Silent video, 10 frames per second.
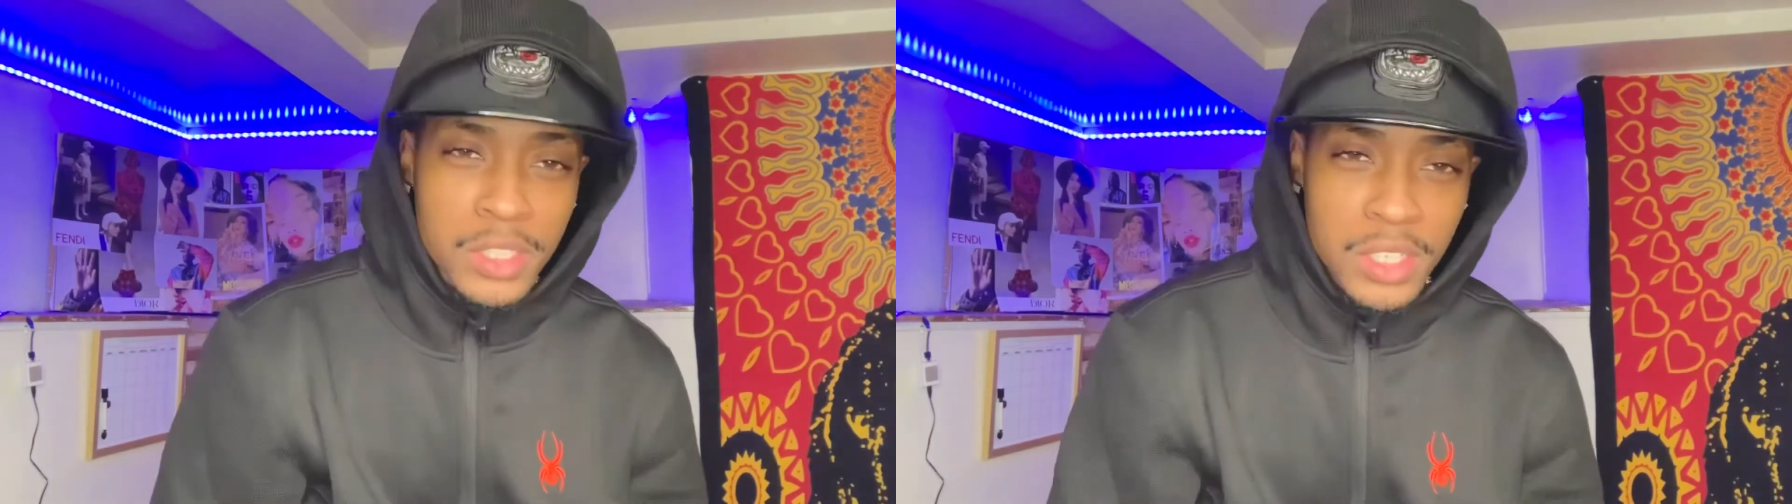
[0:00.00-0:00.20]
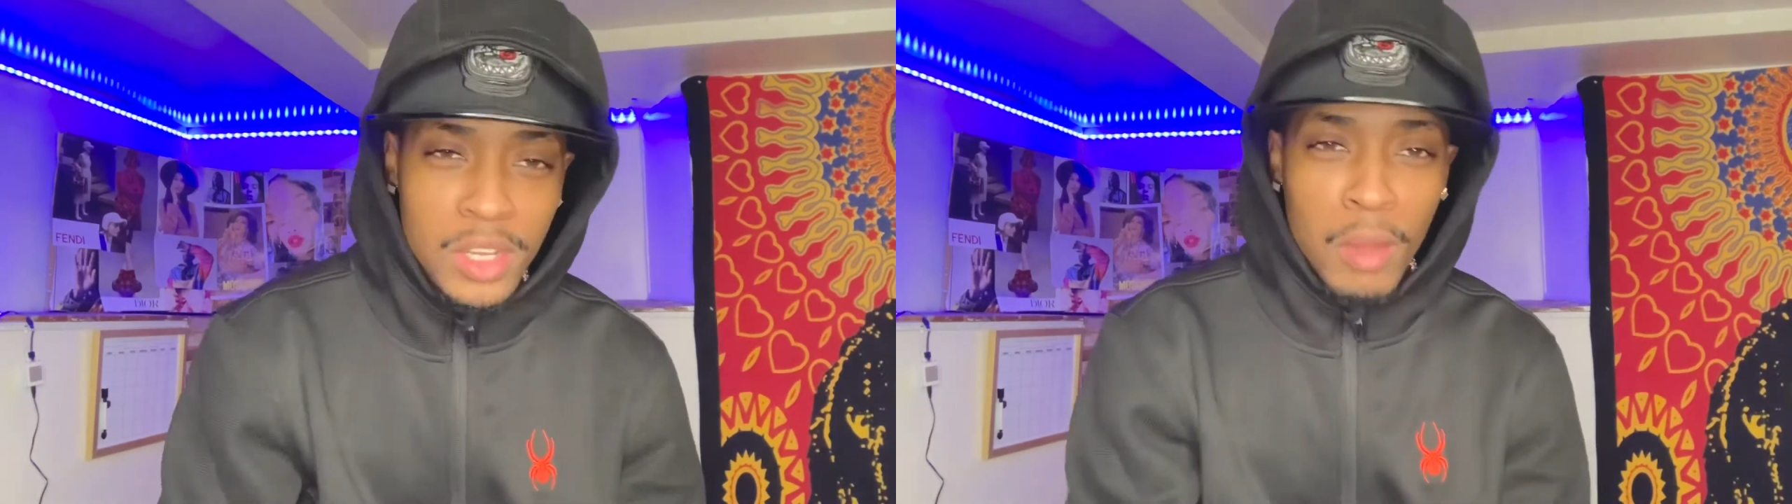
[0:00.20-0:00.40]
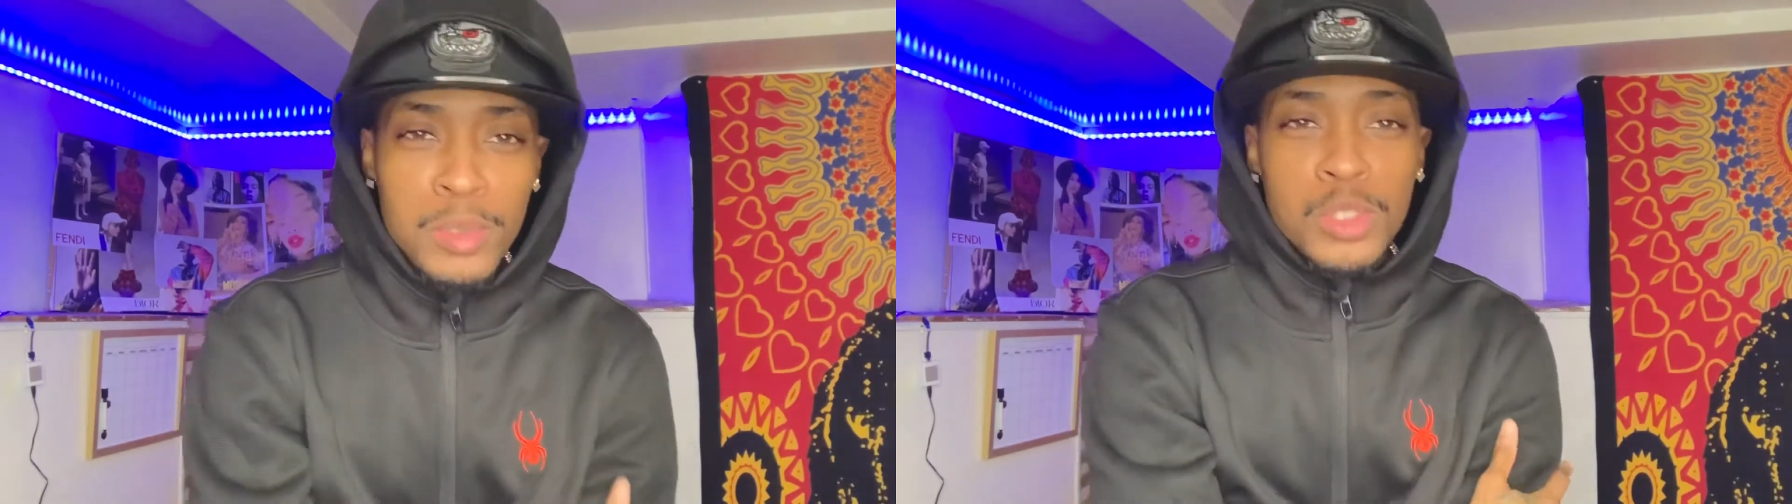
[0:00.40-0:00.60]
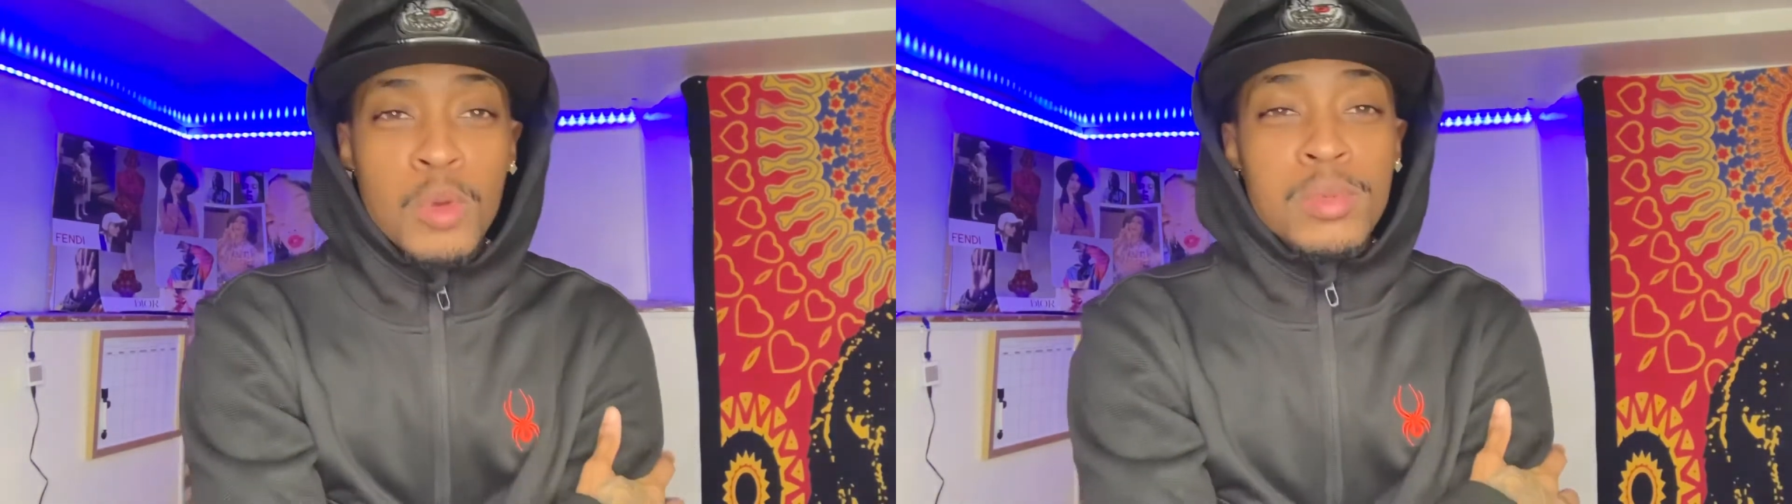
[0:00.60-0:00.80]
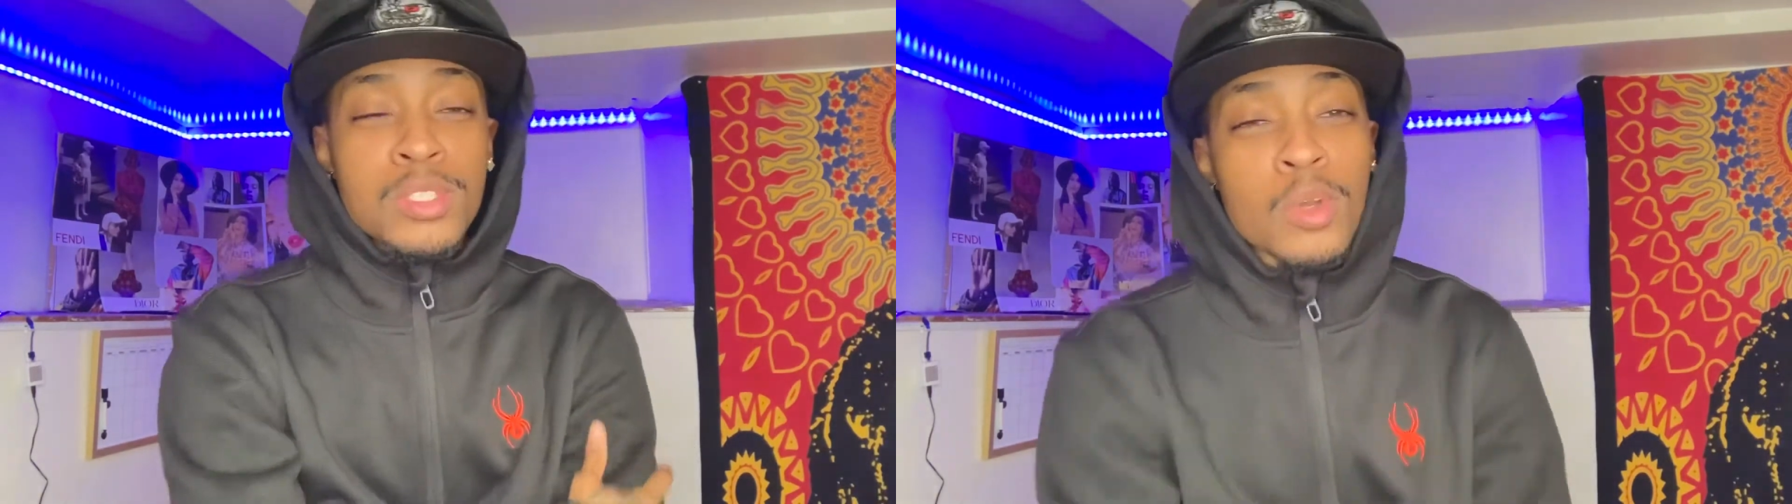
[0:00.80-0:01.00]
Y'all been showing me
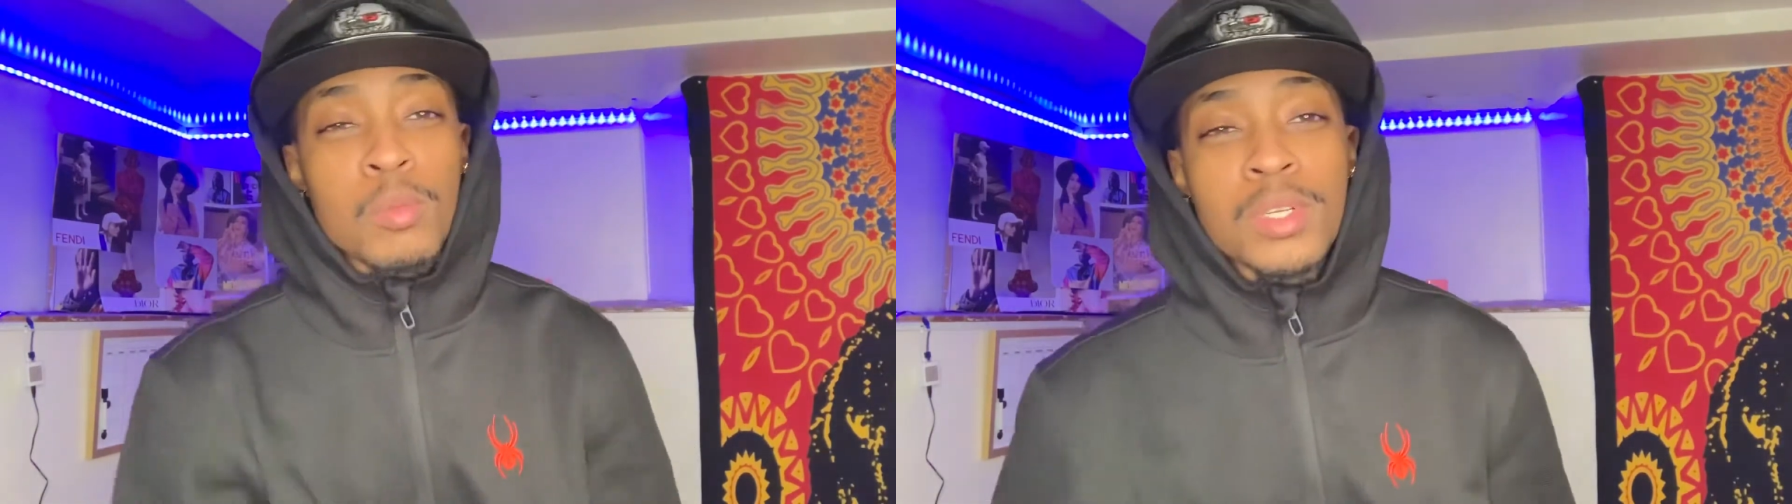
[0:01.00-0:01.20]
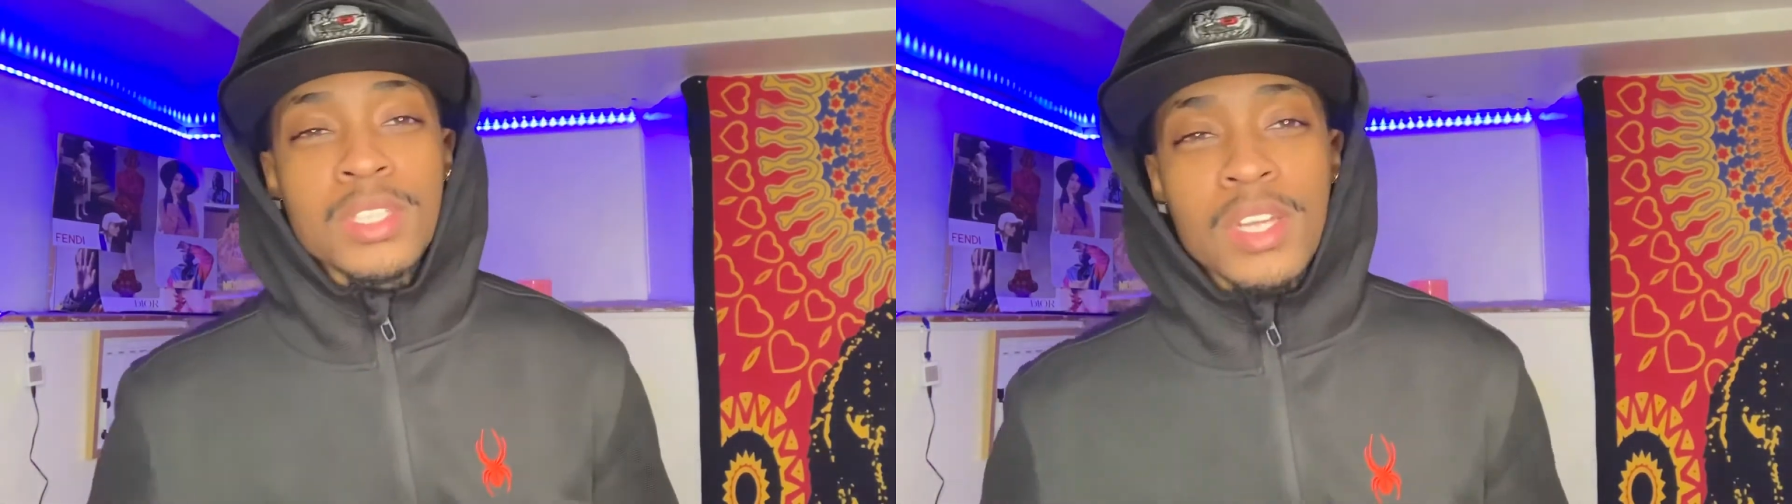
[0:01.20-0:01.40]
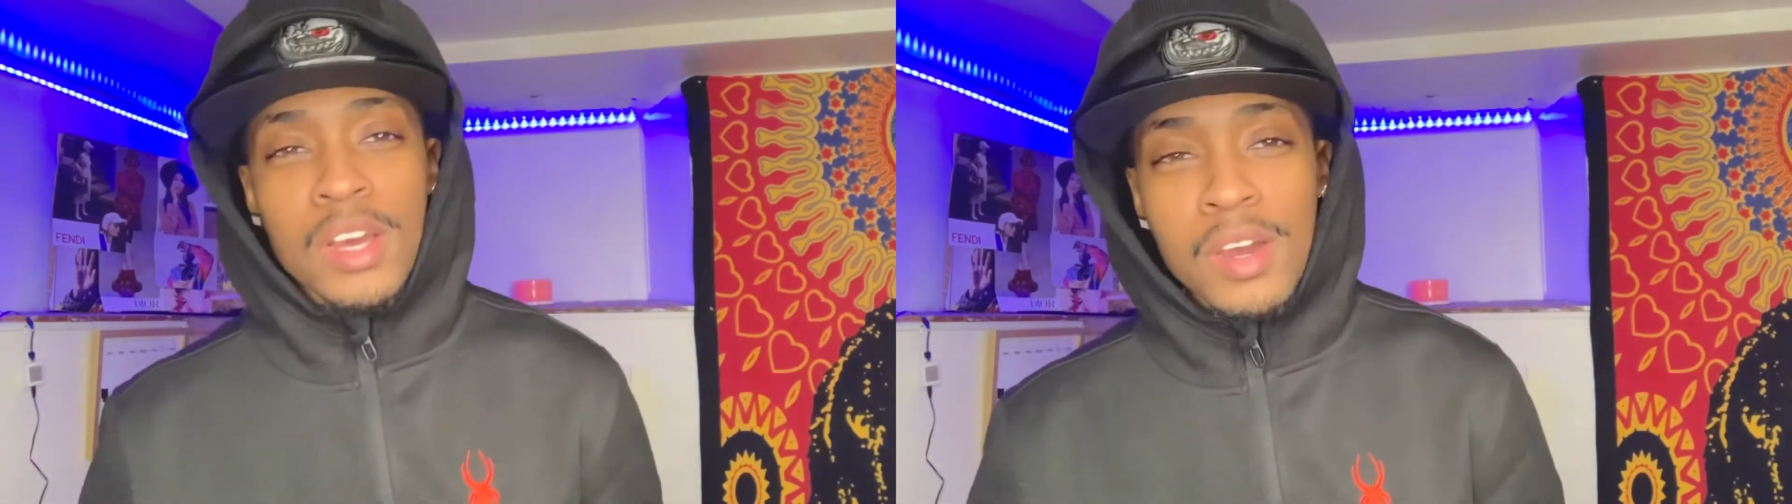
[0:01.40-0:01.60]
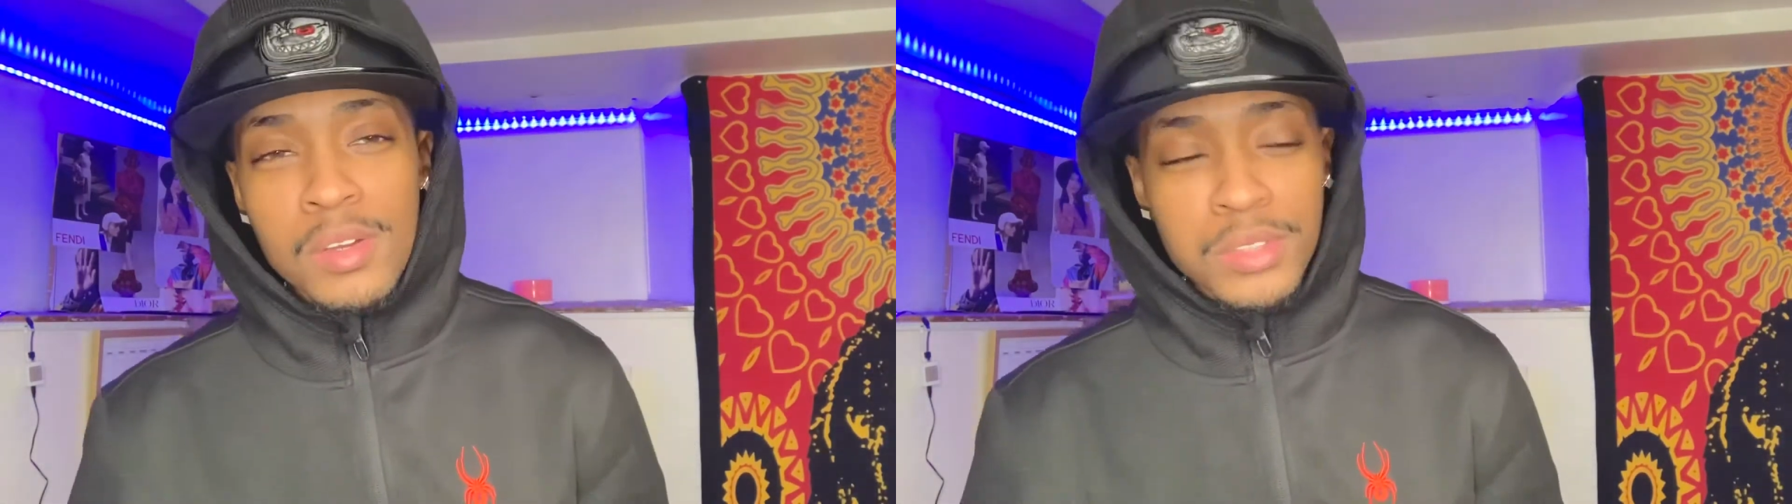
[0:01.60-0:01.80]
so much love.